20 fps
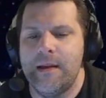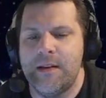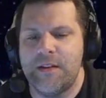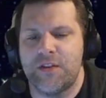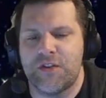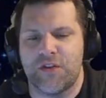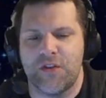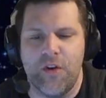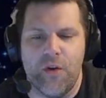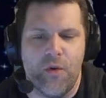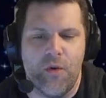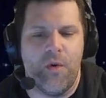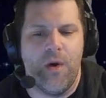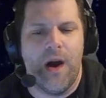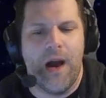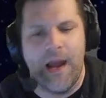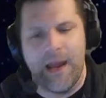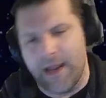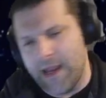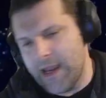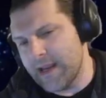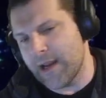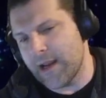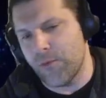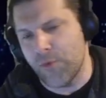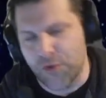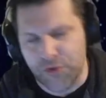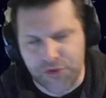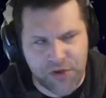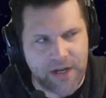So, I
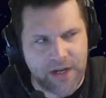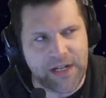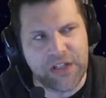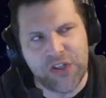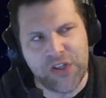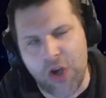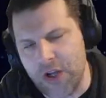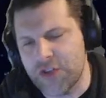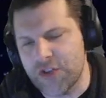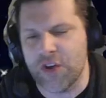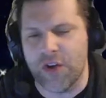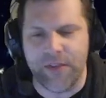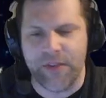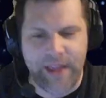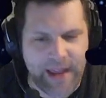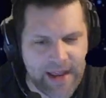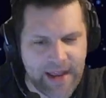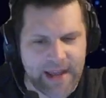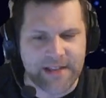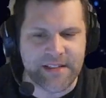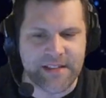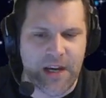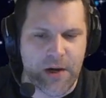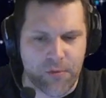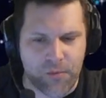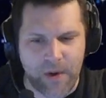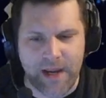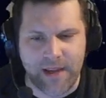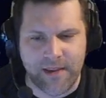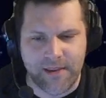will try to touch on that as I
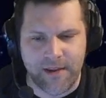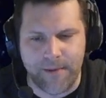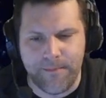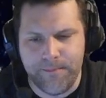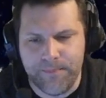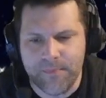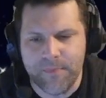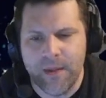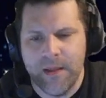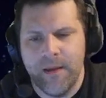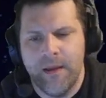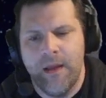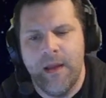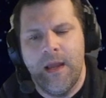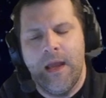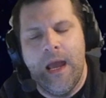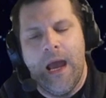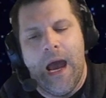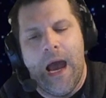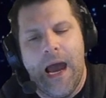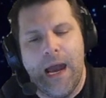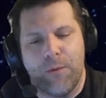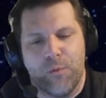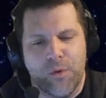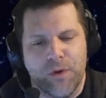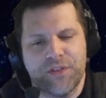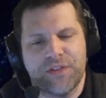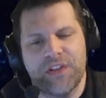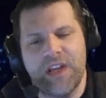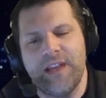rank them. I
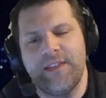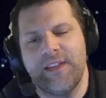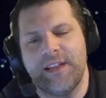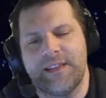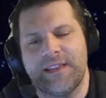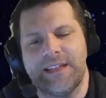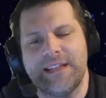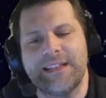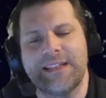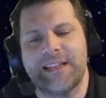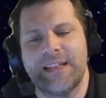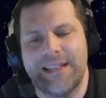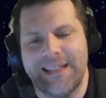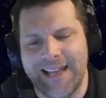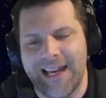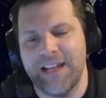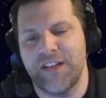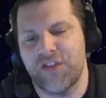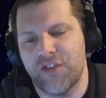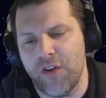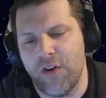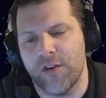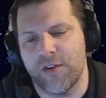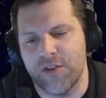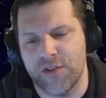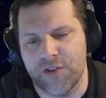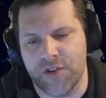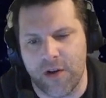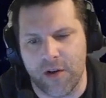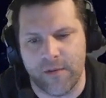will say that this Night
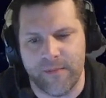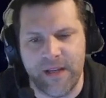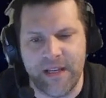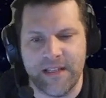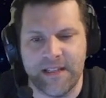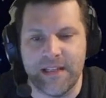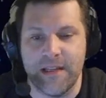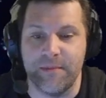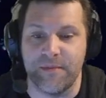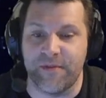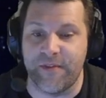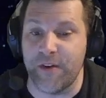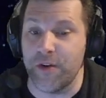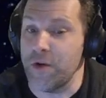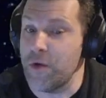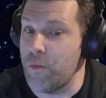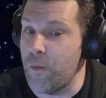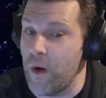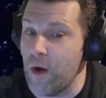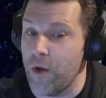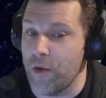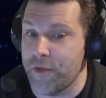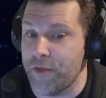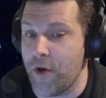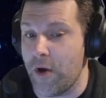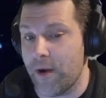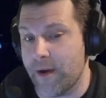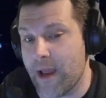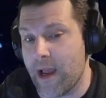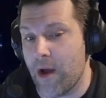Stalkers army seems very well
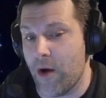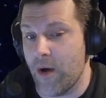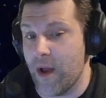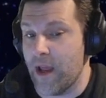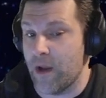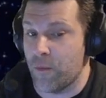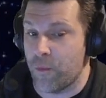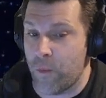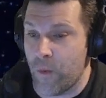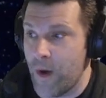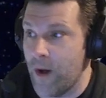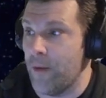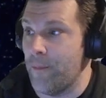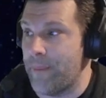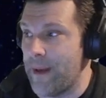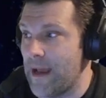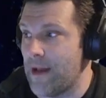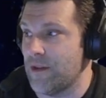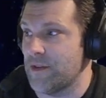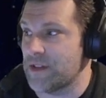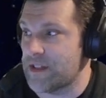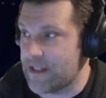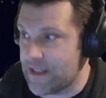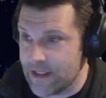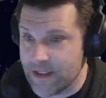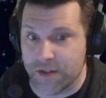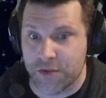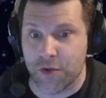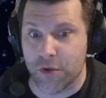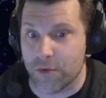thought out and well balanced
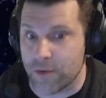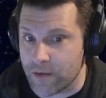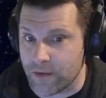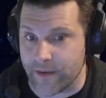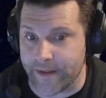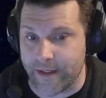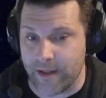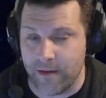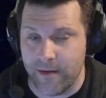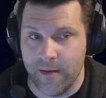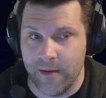internally.